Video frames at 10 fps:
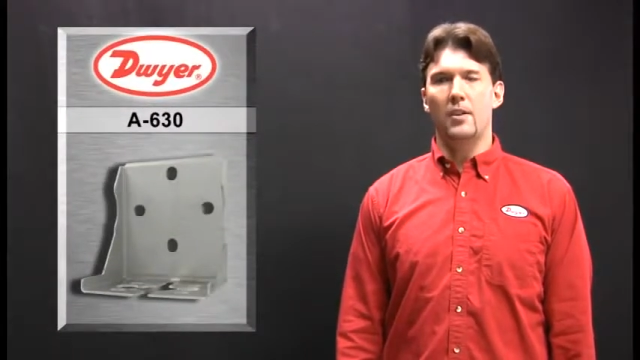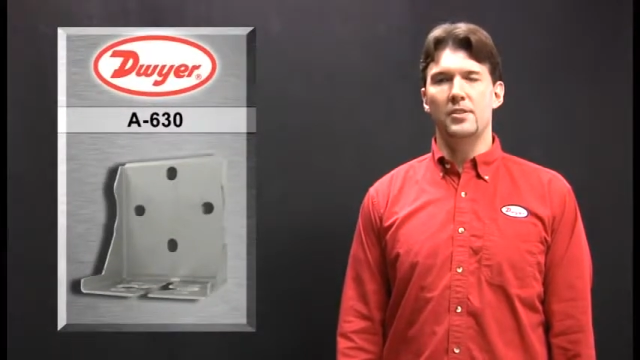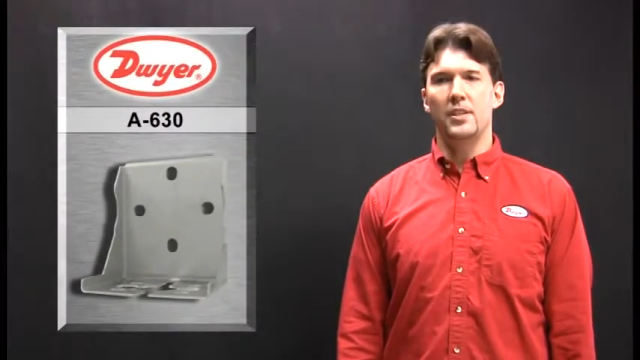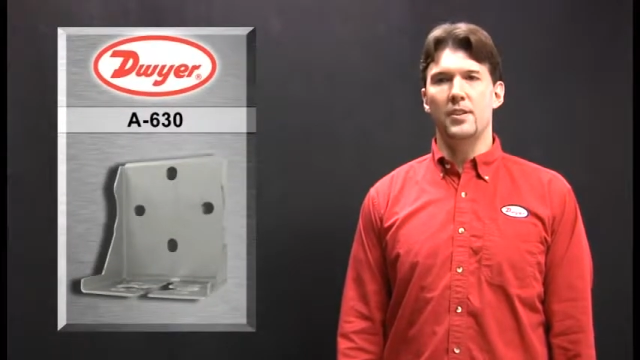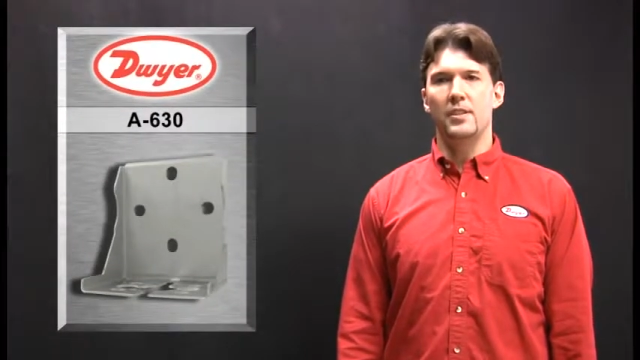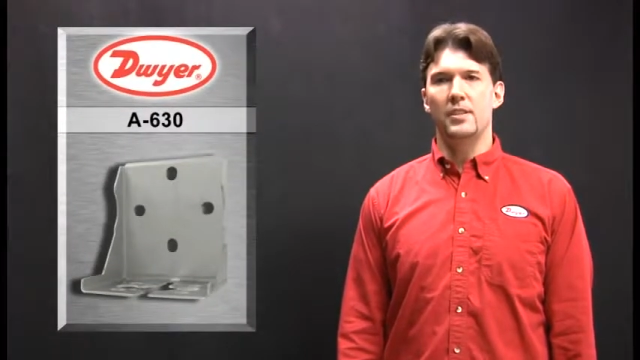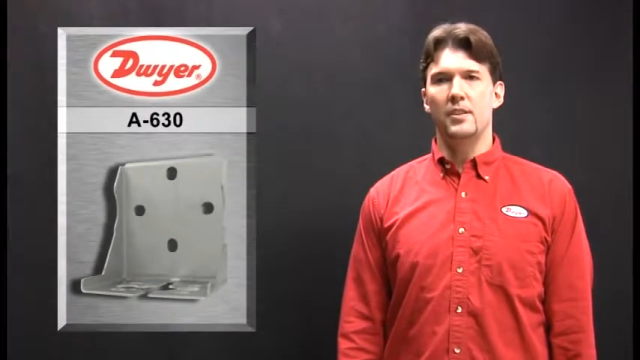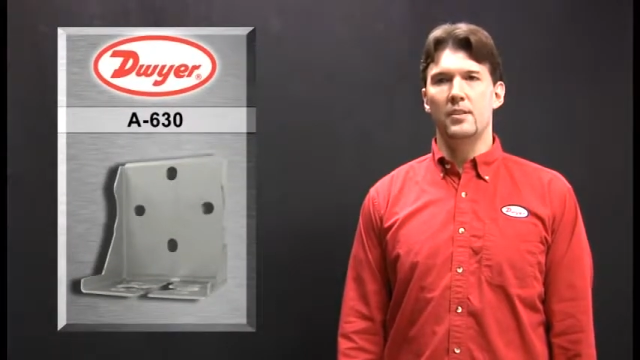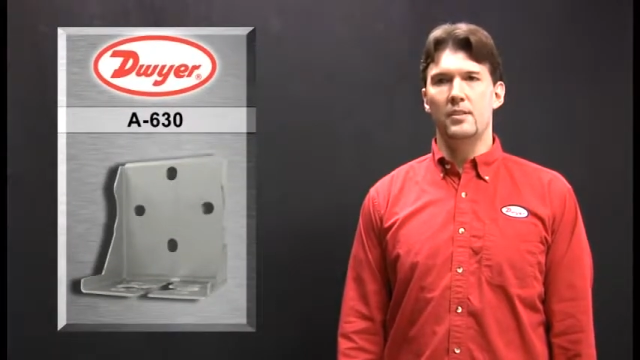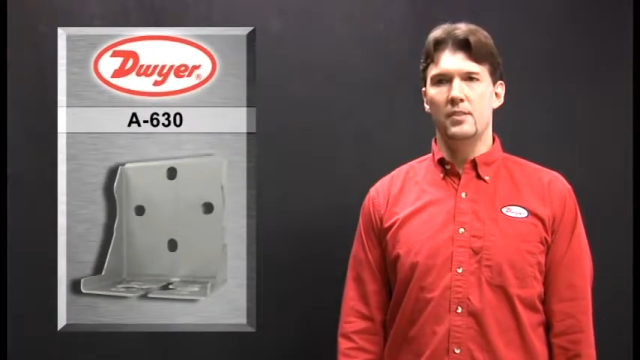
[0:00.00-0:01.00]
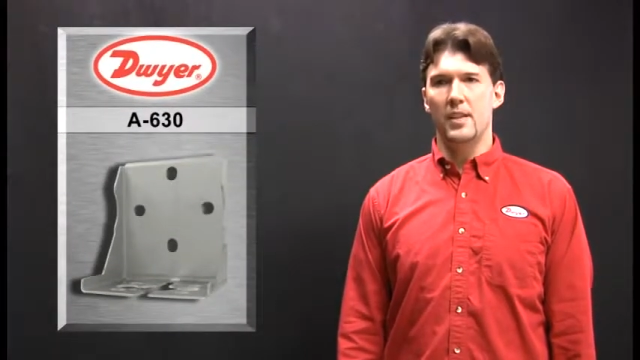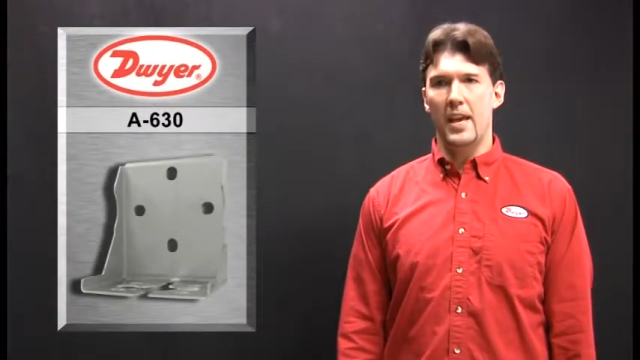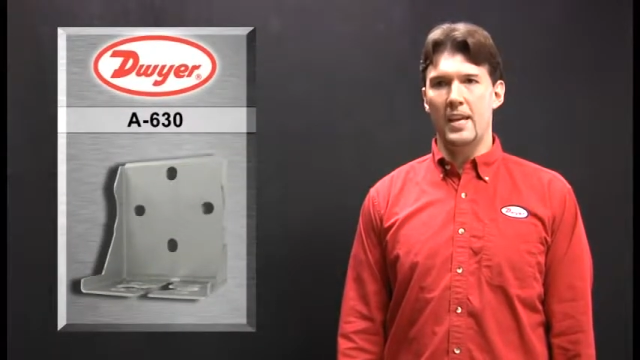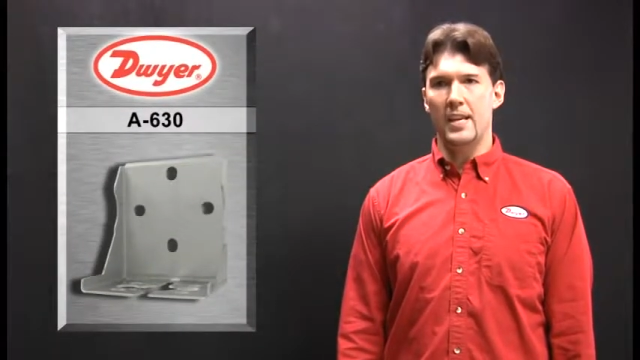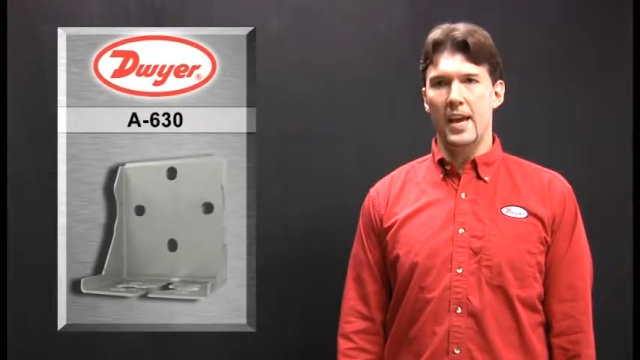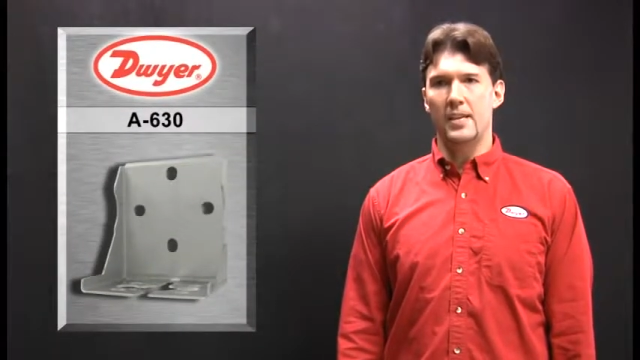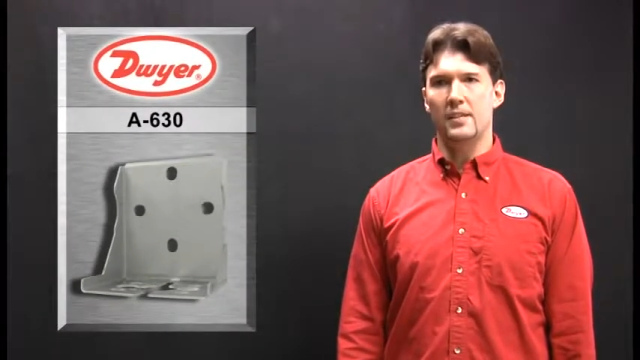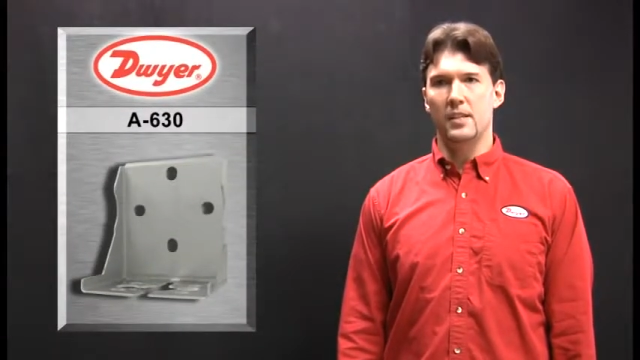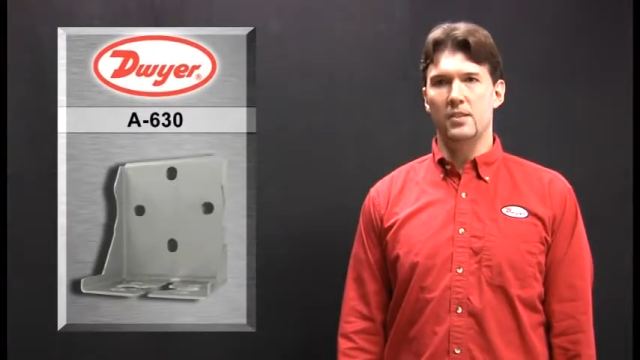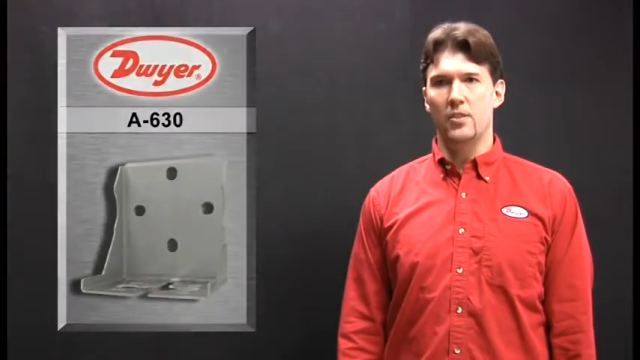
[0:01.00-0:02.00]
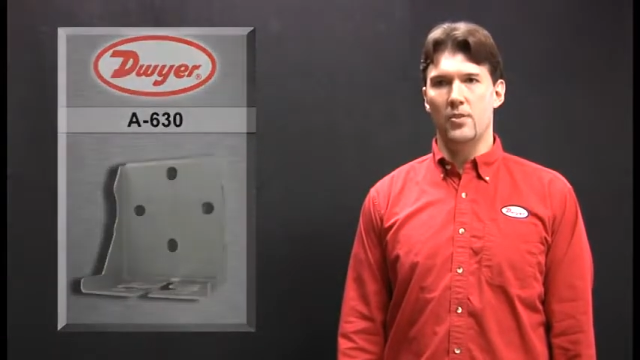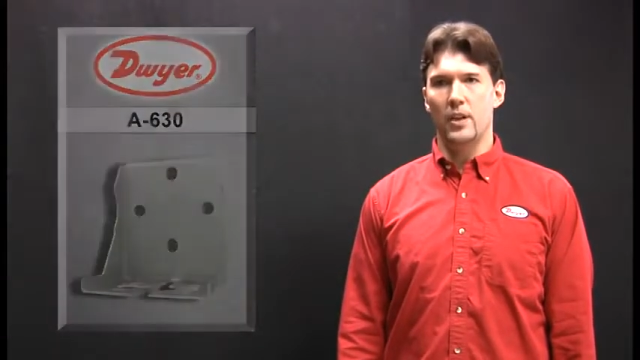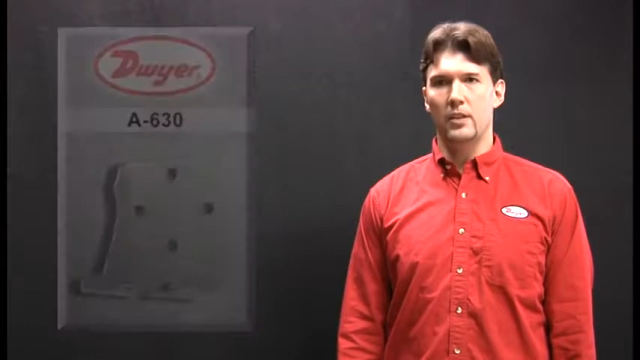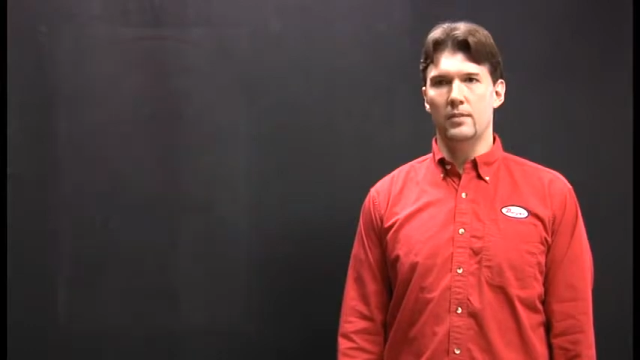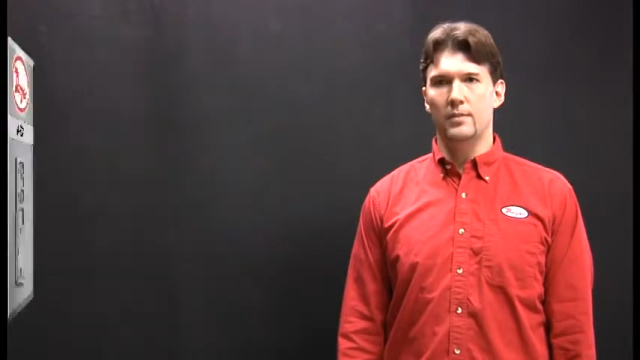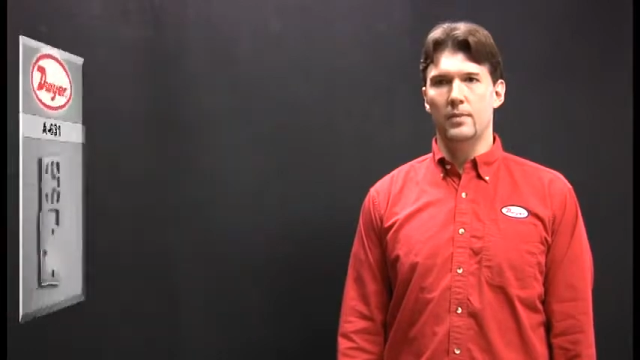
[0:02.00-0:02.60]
our series A-630,